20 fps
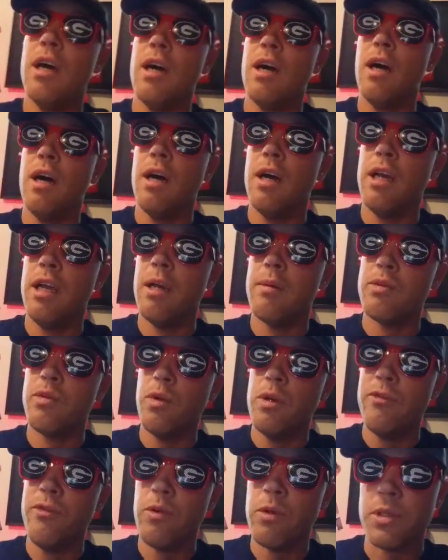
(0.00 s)
Yep,
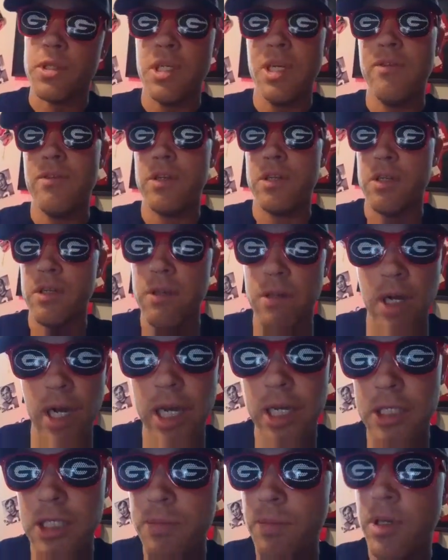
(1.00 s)
24/7 too,
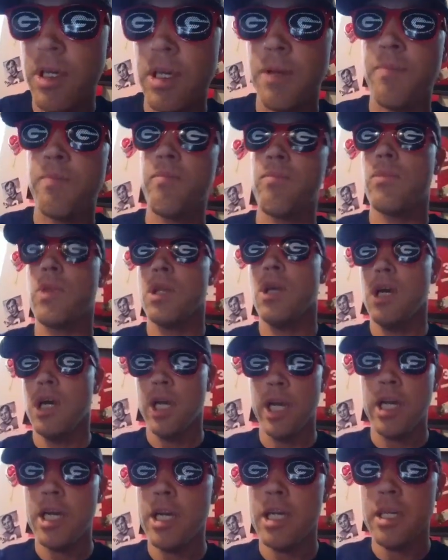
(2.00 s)
has to be,
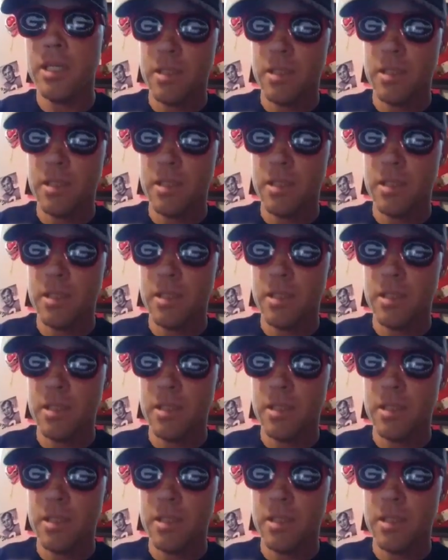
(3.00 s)
and it